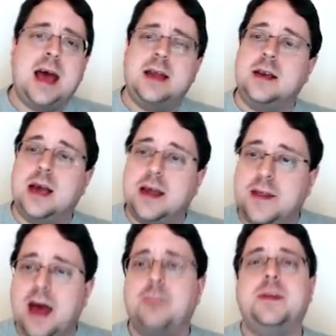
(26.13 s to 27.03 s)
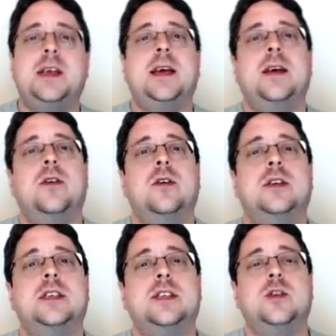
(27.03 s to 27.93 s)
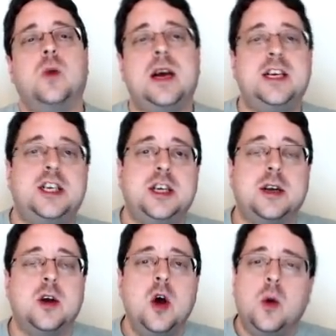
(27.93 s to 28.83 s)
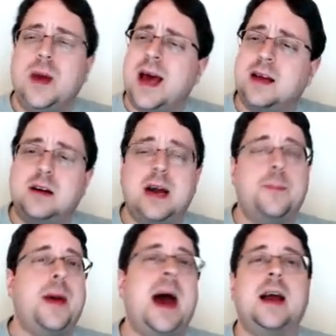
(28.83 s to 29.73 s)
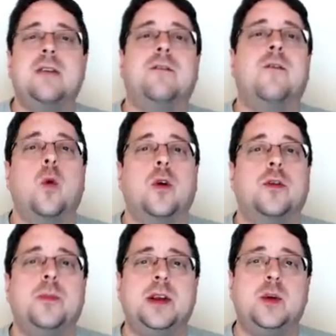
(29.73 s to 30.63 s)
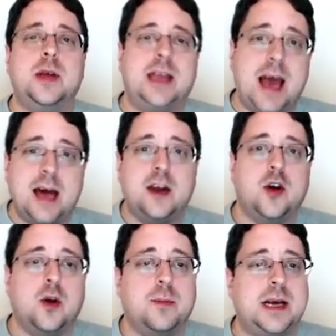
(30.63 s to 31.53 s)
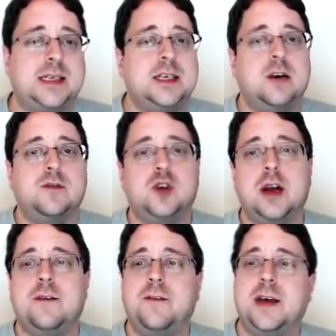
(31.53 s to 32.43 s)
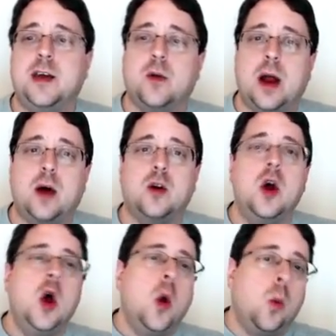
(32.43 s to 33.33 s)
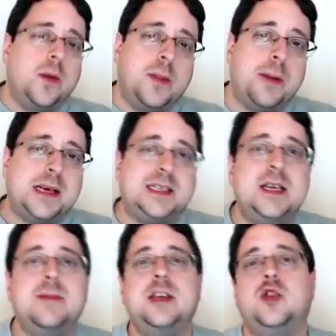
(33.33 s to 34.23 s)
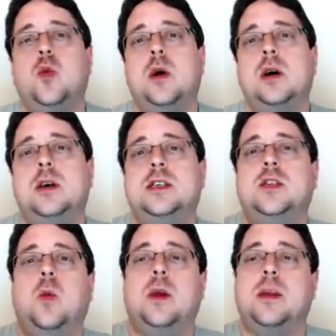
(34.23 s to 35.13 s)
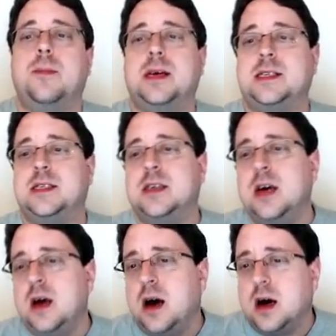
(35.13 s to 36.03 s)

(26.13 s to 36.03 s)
and in that particular situation, we had a lot of back and forth between the editor and myself trying to figure out what the best image was, what the best